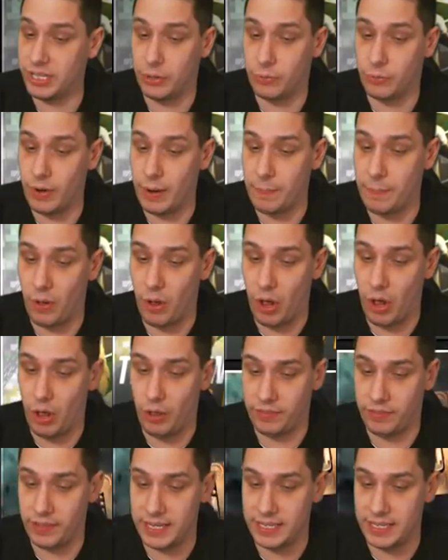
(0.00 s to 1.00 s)
gonna rip
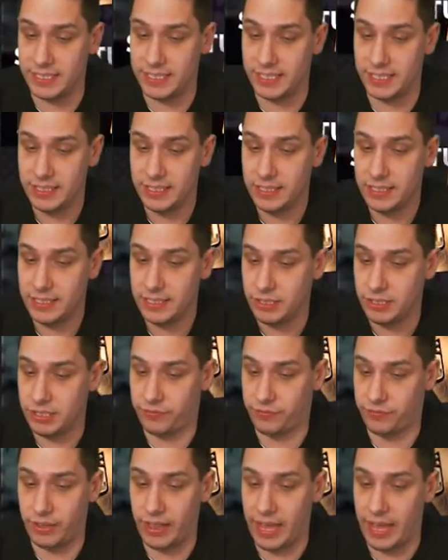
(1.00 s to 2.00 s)
all of these
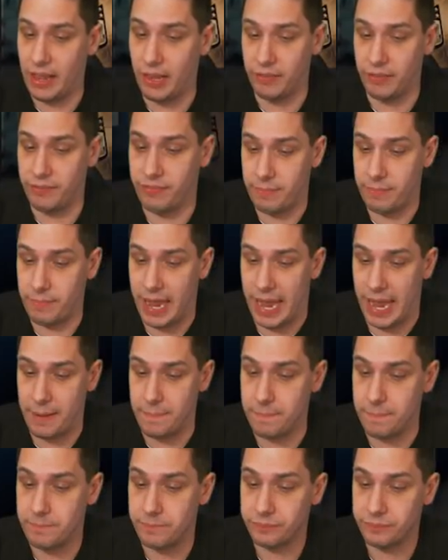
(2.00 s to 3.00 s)
just for the hell of it,
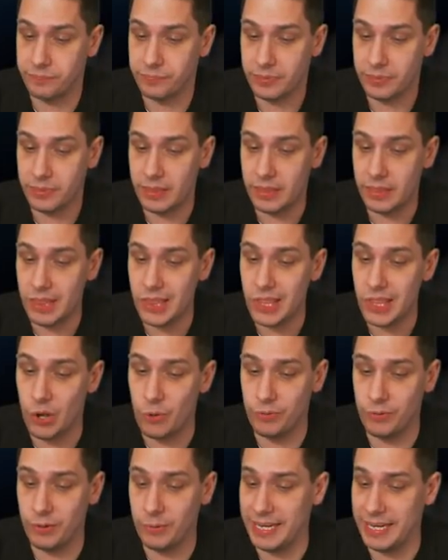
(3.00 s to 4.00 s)
man.
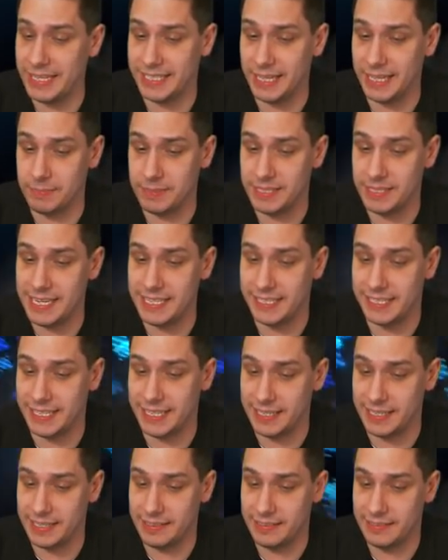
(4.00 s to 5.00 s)
Hopefully, we get something
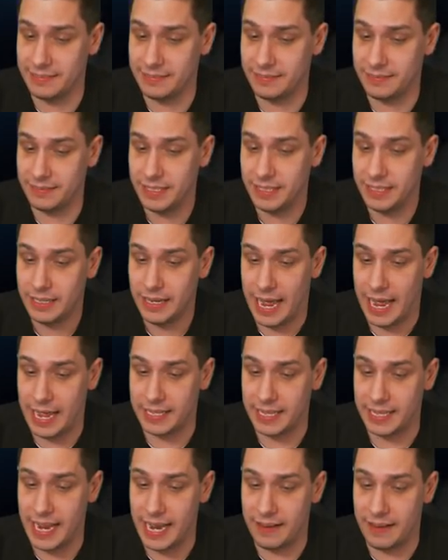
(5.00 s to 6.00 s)
decent at
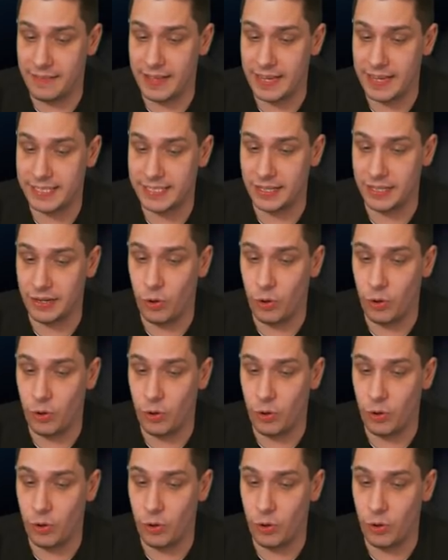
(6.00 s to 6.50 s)
the end of this. You